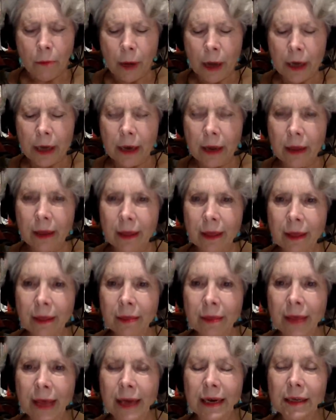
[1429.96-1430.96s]
But hmm.
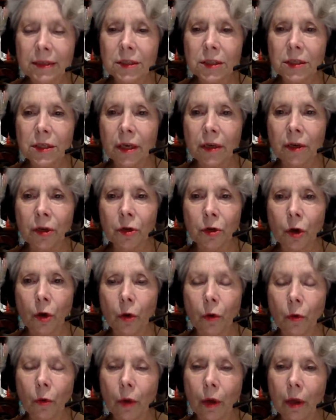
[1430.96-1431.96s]
then it, you
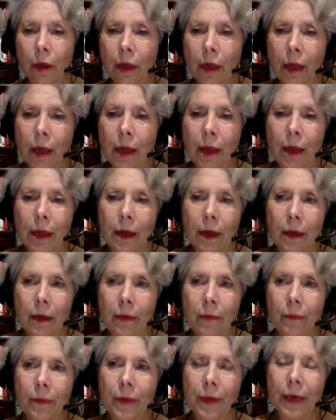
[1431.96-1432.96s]
know,
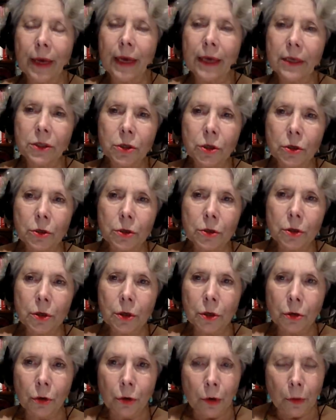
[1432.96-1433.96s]
Eastern
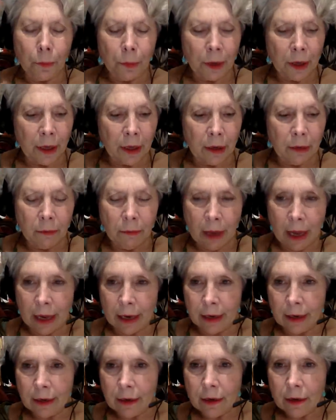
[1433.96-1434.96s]
European
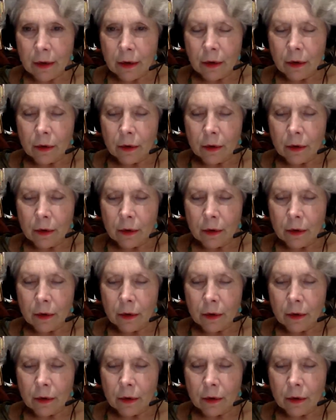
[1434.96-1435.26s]
men